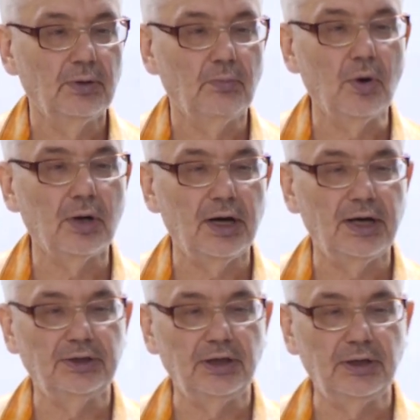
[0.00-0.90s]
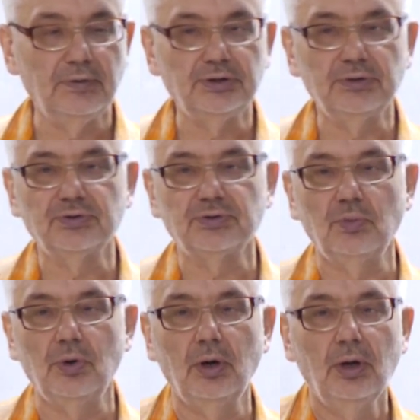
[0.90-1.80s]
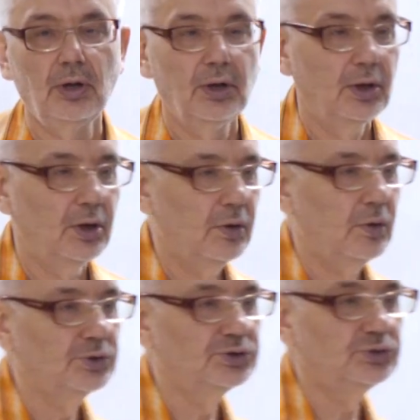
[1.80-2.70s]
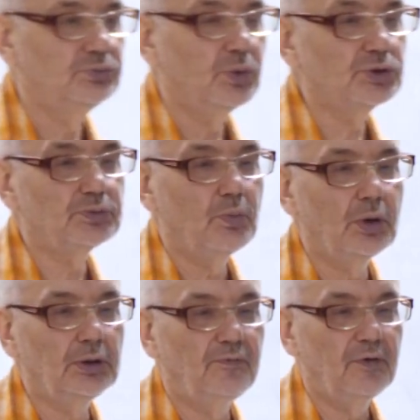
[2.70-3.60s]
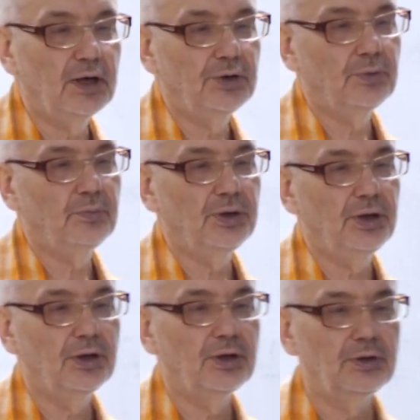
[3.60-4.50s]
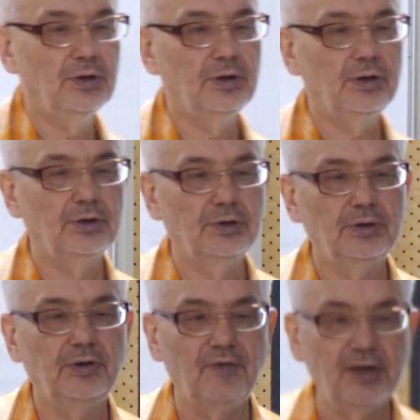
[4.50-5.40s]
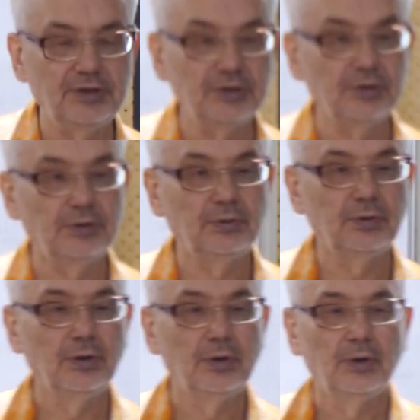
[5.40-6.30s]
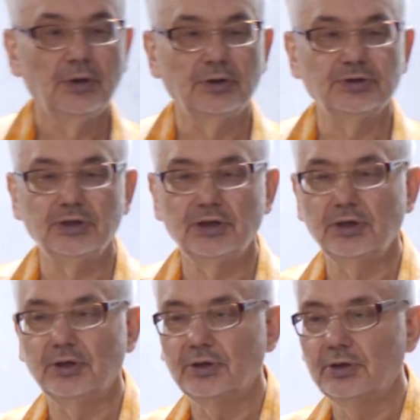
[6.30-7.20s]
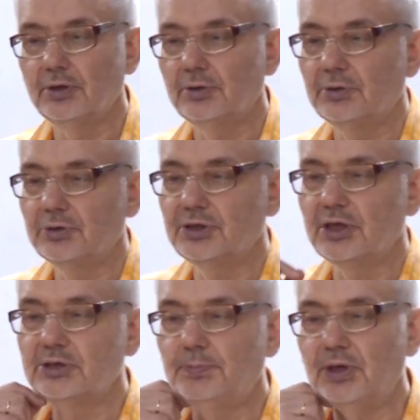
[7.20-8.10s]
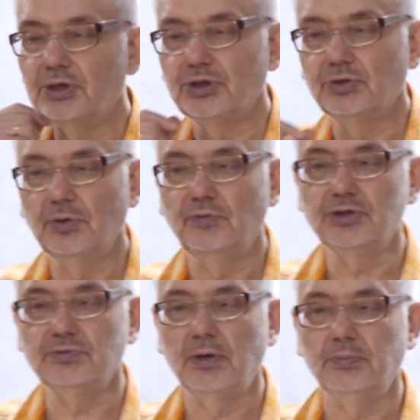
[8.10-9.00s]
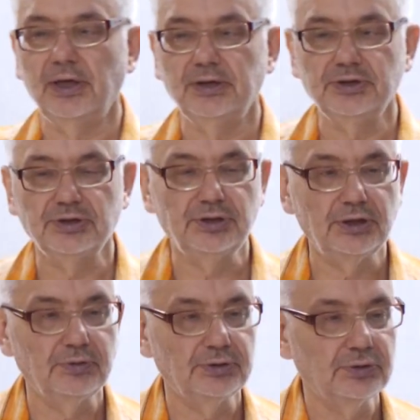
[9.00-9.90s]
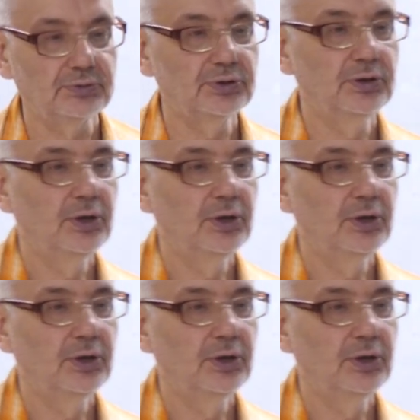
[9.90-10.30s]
More higher derivatives, more on more smaller volume we divided the expression to which we apply these derivatives.